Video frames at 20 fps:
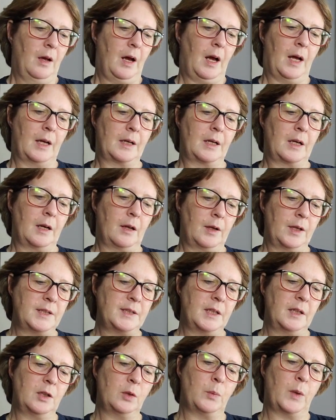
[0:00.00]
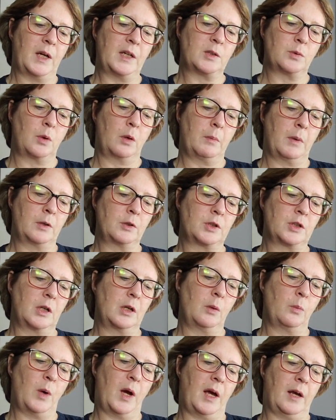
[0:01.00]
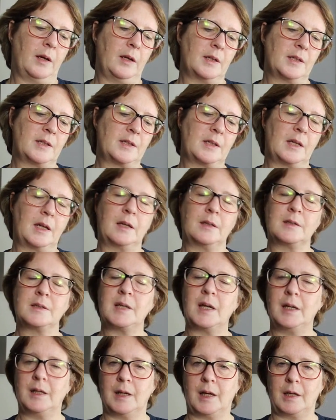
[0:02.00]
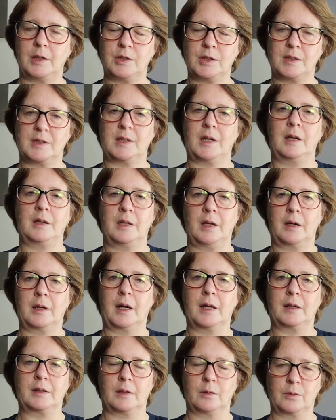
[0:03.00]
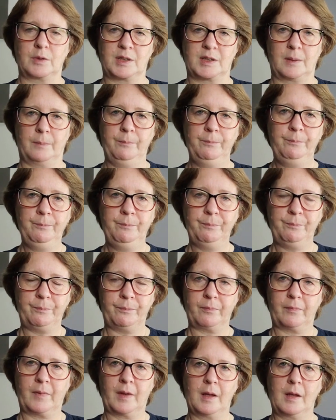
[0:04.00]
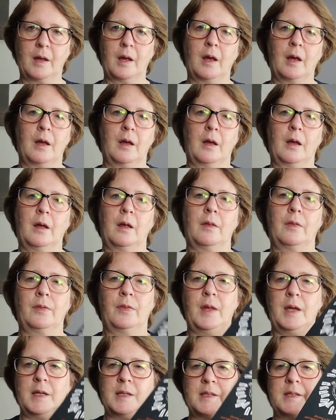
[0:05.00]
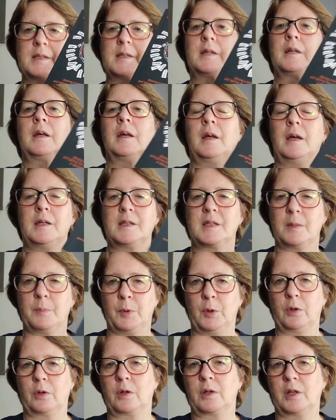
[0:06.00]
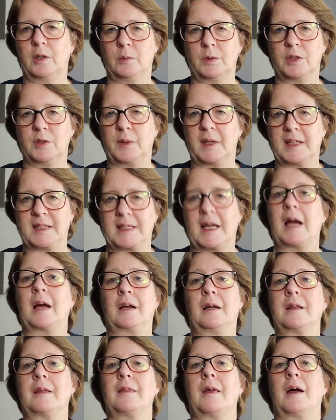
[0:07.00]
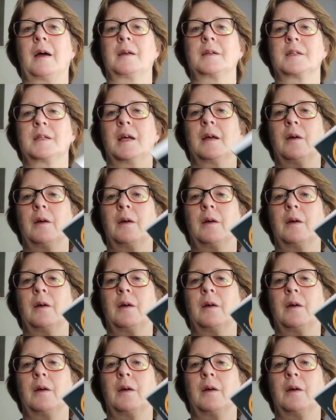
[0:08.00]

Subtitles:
and Lighting the Way to Emotional Awareness in Teenagers and Young Adults. This is the book that will do exactly that.